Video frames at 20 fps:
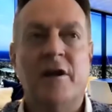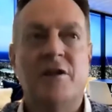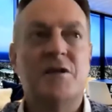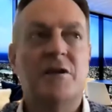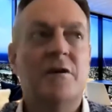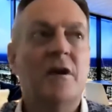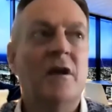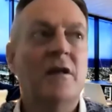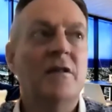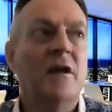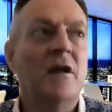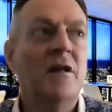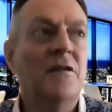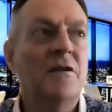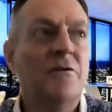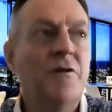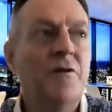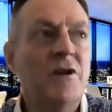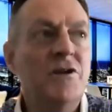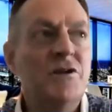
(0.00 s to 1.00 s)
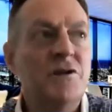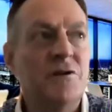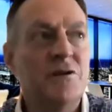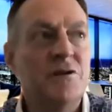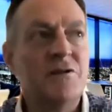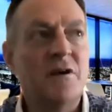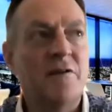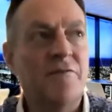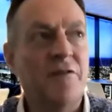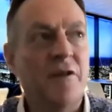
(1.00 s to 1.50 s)
So in the regional
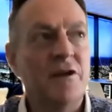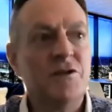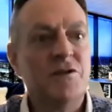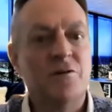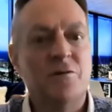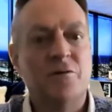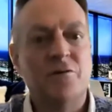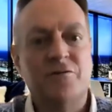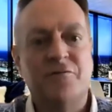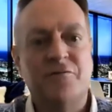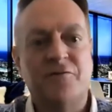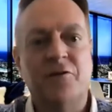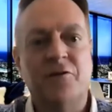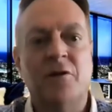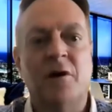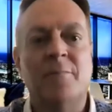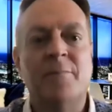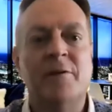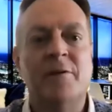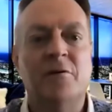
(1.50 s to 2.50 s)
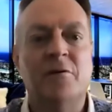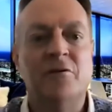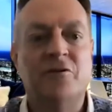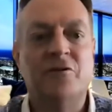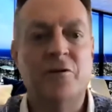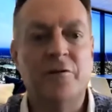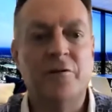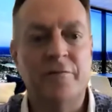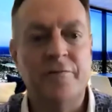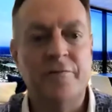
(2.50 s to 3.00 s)
stuff, they saw phenomenal
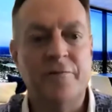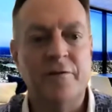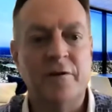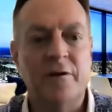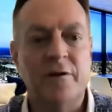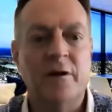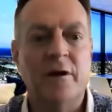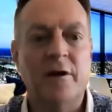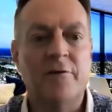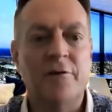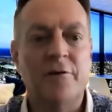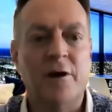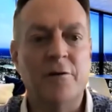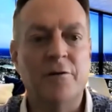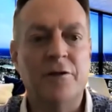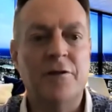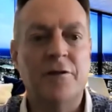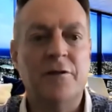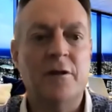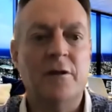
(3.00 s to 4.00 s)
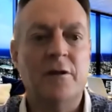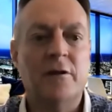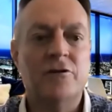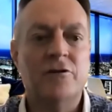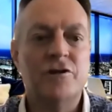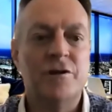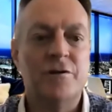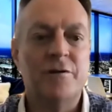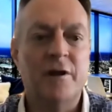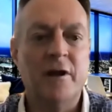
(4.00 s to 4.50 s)
sort of growth
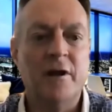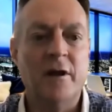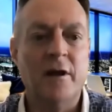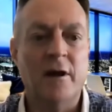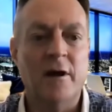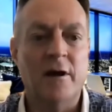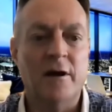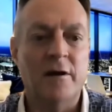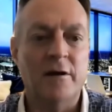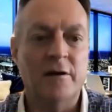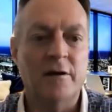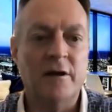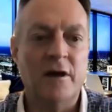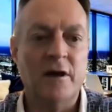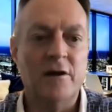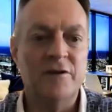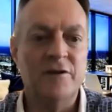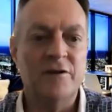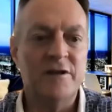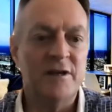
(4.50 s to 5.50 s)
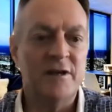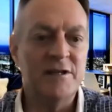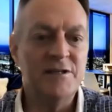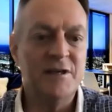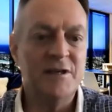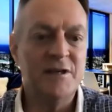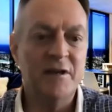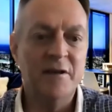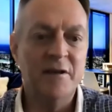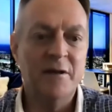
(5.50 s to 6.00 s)
during
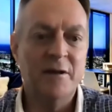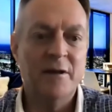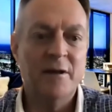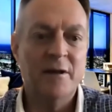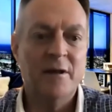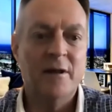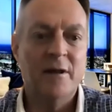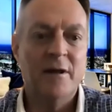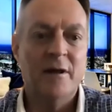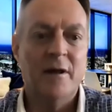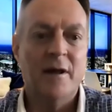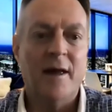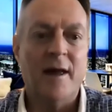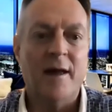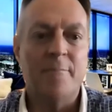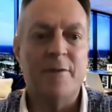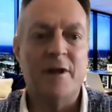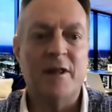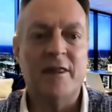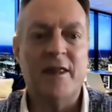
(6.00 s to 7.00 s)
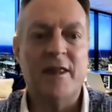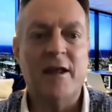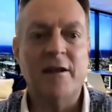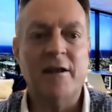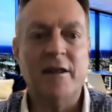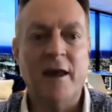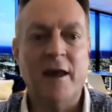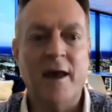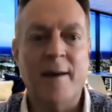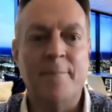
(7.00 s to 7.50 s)
COVID-19, but
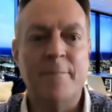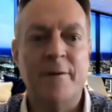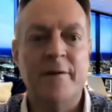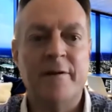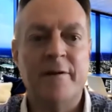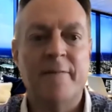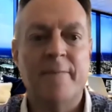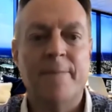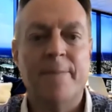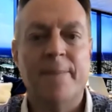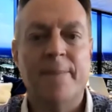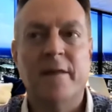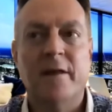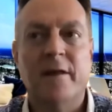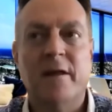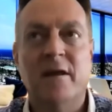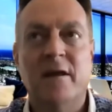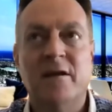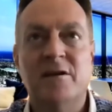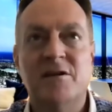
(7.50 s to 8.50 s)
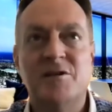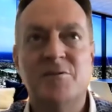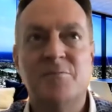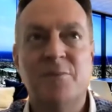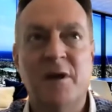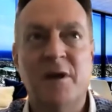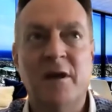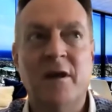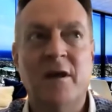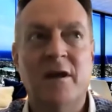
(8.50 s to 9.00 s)
that gap is
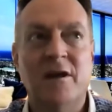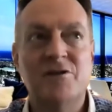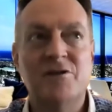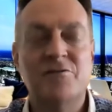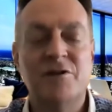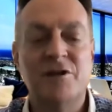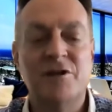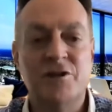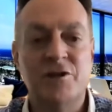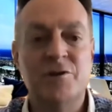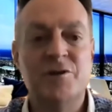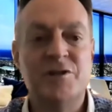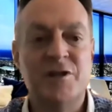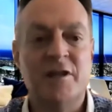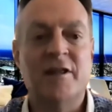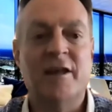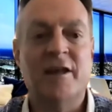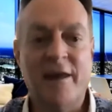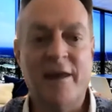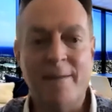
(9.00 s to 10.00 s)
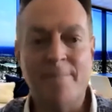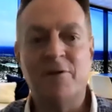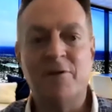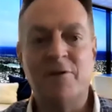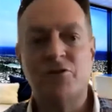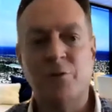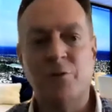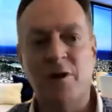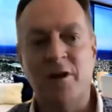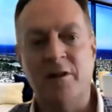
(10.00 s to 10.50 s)
reducing. The gap
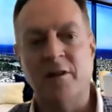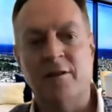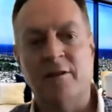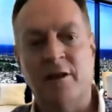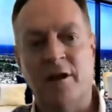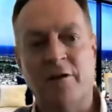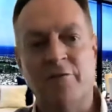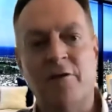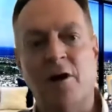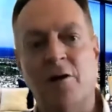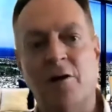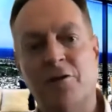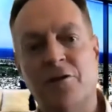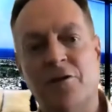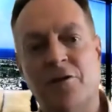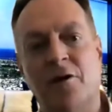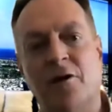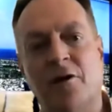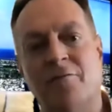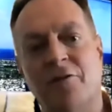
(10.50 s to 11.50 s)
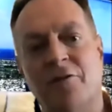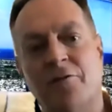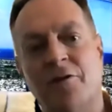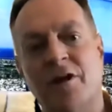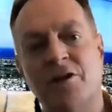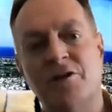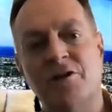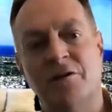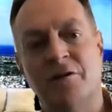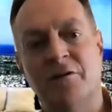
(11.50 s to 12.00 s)
between the growth of the
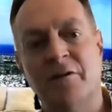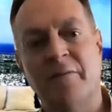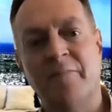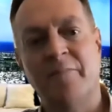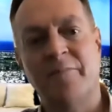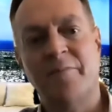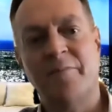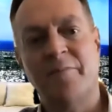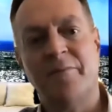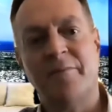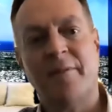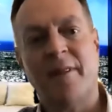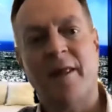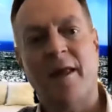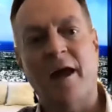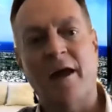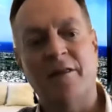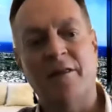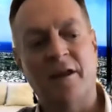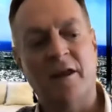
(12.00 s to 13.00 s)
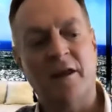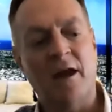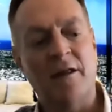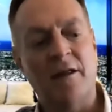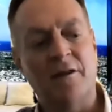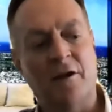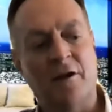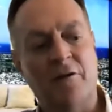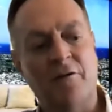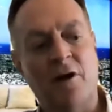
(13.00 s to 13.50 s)
regional and
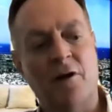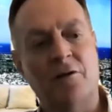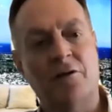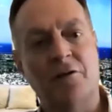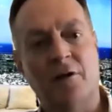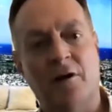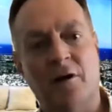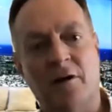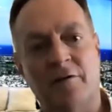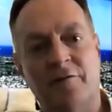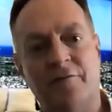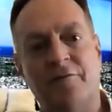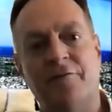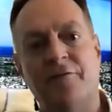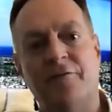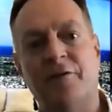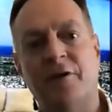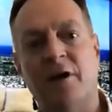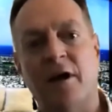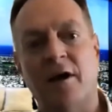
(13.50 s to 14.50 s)
the growth of